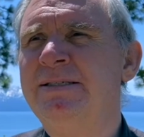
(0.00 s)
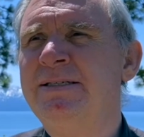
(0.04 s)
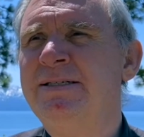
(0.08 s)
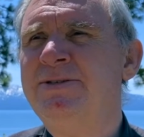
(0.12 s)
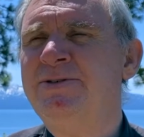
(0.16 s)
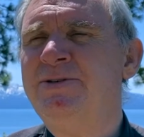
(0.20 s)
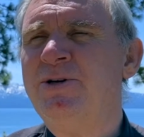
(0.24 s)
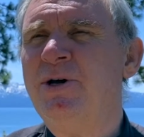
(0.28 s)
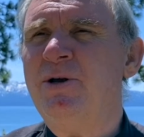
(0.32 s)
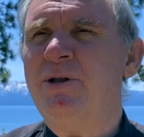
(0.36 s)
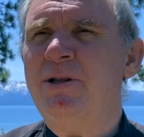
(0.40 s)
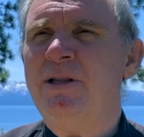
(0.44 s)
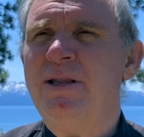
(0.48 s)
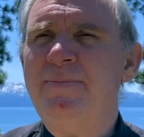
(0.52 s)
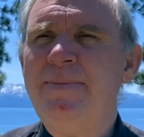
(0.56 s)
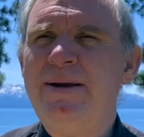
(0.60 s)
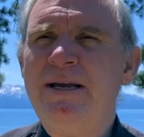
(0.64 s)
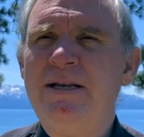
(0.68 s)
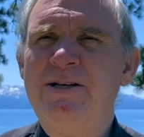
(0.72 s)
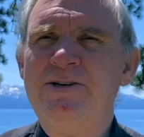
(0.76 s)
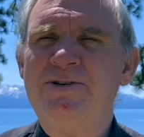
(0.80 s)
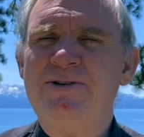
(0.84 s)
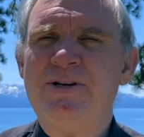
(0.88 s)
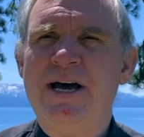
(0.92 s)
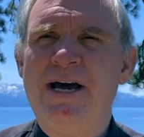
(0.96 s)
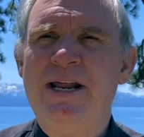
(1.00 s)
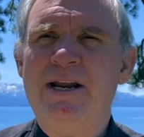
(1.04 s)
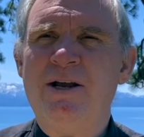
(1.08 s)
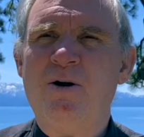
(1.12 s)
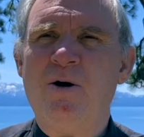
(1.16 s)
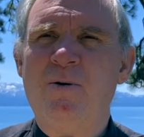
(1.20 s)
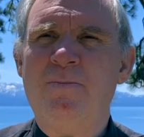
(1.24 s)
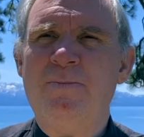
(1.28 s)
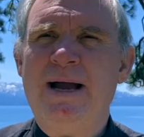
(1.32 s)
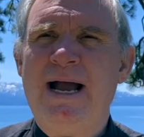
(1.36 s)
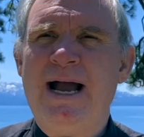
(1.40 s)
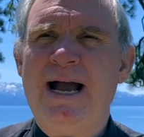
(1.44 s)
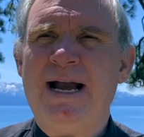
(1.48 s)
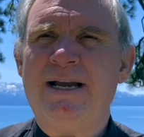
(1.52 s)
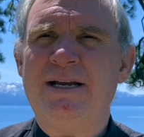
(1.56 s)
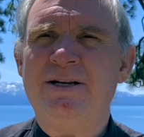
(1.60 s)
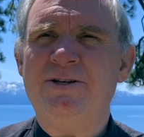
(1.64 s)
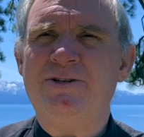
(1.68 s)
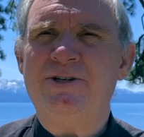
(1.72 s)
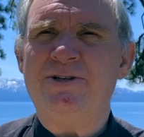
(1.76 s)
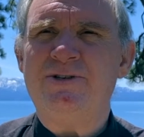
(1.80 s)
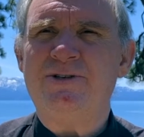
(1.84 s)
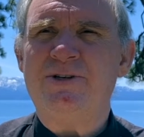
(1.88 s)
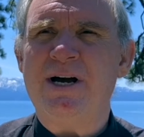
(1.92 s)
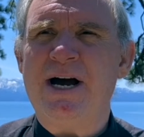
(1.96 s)
So let me just kind of go back and
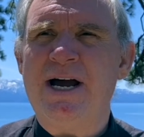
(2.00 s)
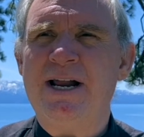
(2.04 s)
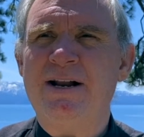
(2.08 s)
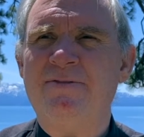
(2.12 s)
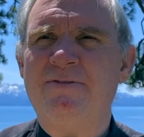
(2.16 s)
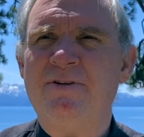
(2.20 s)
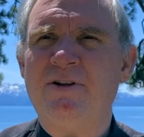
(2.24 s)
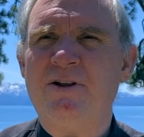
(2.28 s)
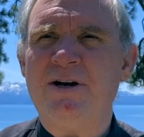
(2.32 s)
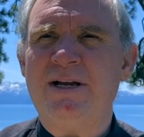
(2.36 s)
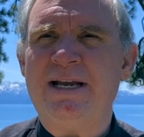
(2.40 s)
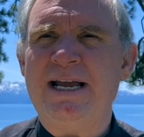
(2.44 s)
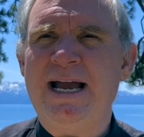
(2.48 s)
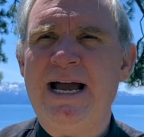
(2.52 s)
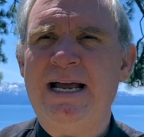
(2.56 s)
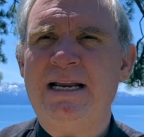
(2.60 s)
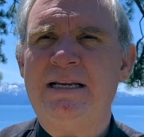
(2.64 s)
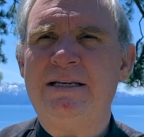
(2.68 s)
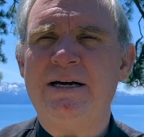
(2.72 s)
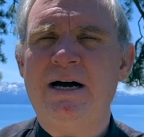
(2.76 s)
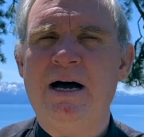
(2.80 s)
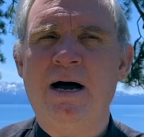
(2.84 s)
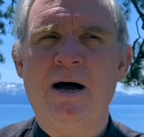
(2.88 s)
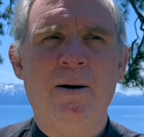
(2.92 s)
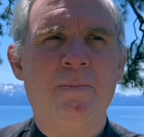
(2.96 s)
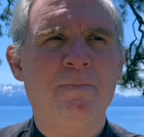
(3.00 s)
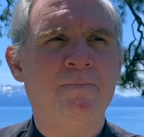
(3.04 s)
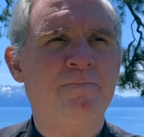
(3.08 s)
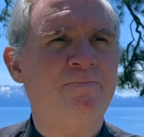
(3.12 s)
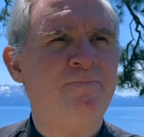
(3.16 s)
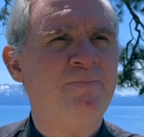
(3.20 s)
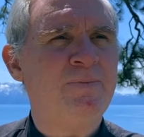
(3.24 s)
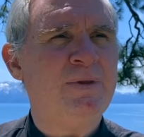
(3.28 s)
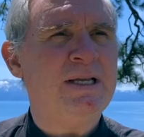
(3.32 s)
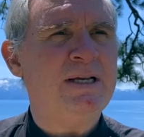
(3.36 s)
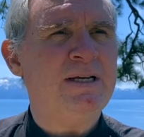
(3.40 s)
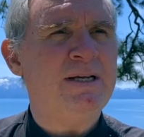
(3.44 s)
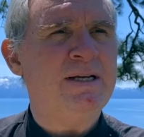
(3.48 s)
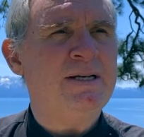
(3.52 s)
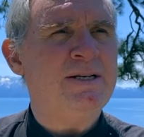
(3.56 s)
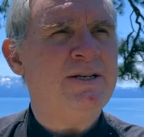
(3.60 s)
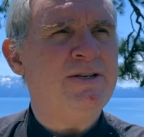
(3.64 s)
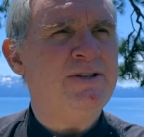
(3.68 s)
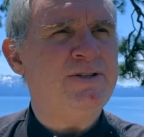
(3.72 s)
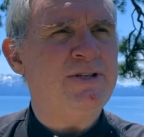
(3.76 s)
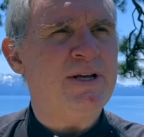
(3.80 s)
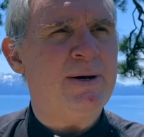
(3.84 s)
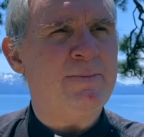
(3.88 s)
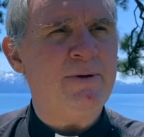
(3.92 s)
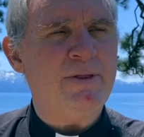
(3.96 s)
just kind of look at
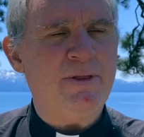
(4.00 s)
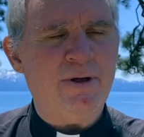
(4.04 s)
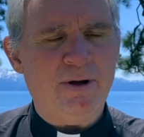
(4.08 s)
some of